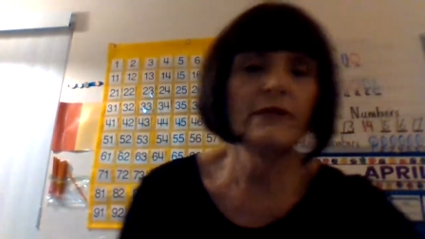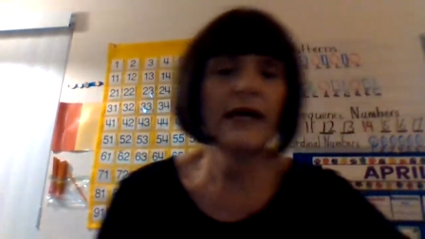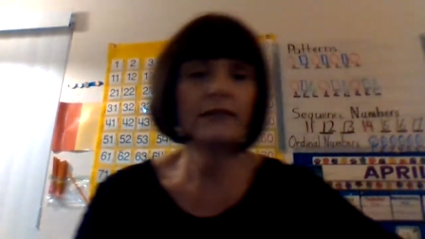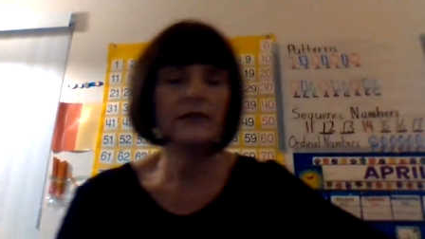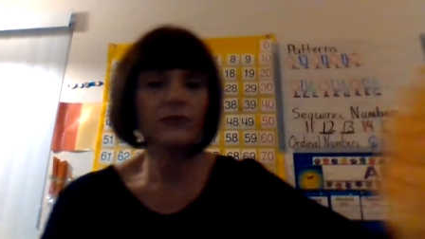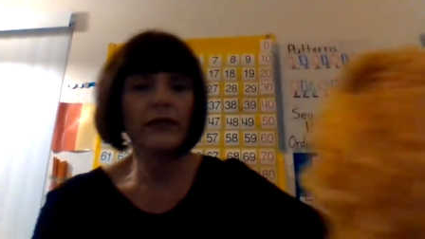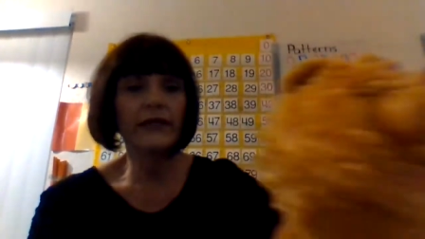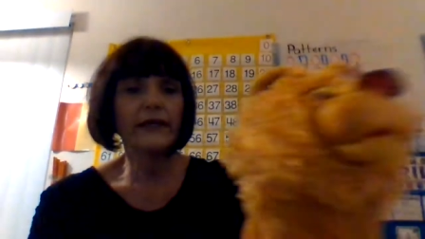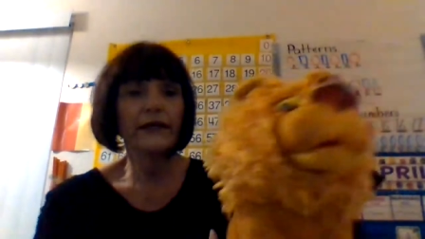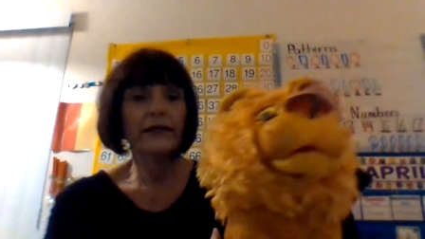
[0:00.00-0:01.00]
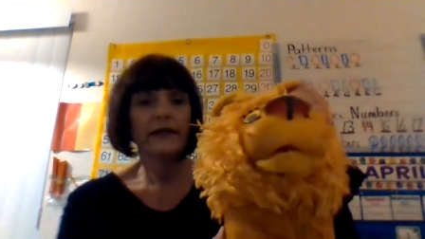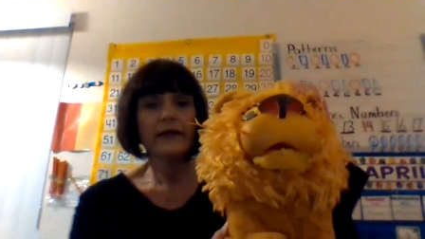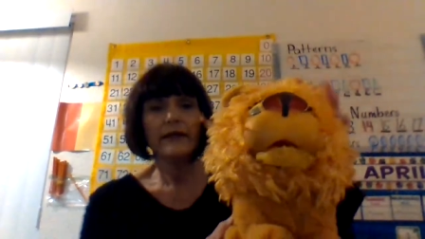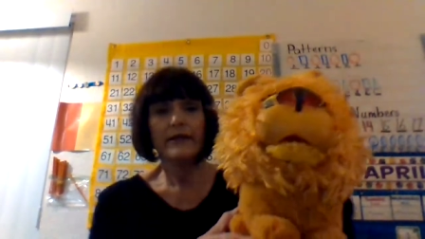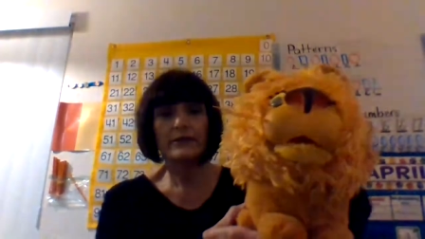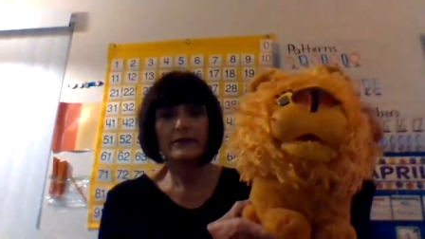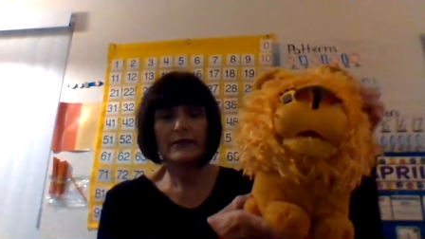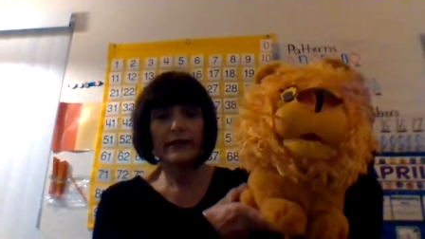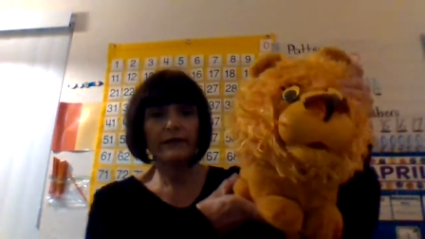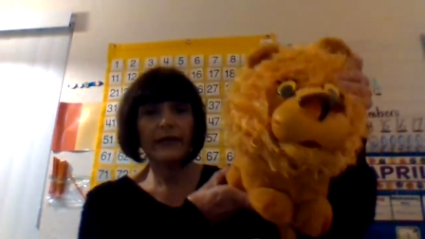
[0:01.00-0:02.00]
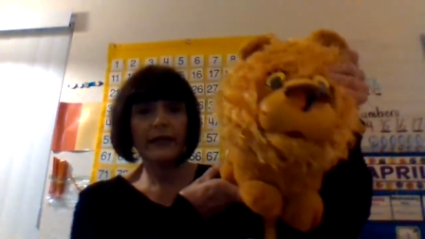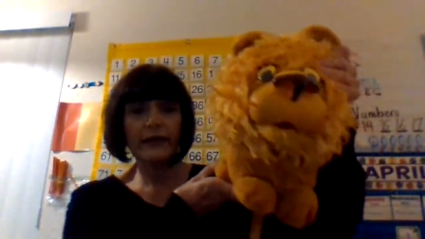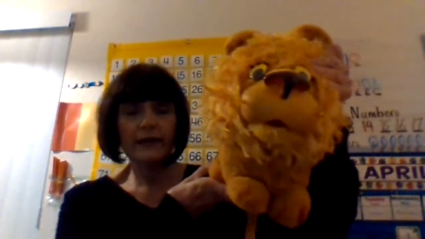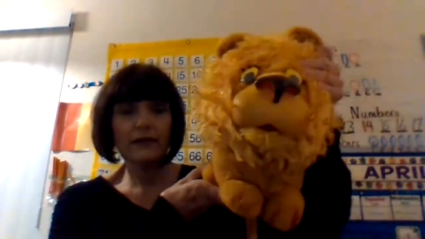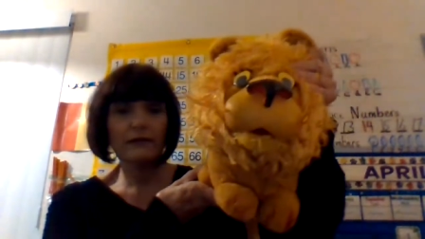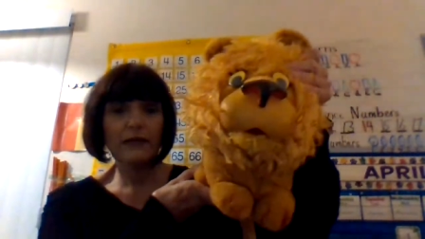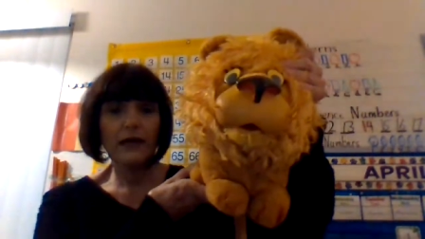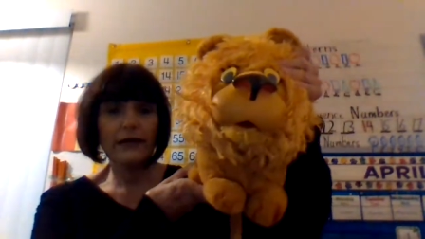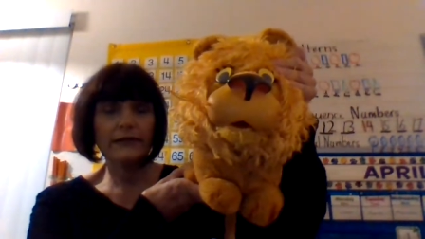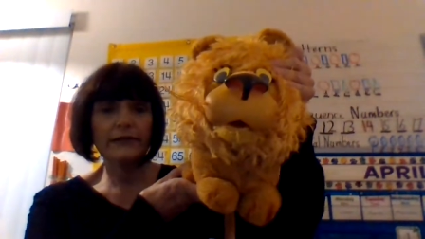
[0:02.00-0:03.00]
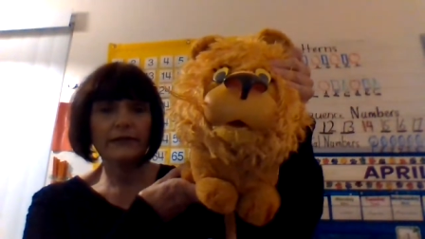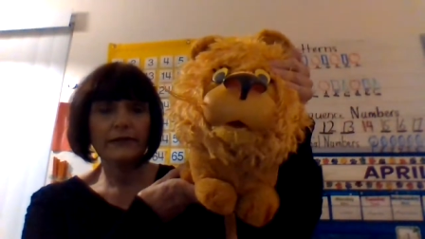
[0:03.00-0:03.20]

last week. Here's Larry Lion.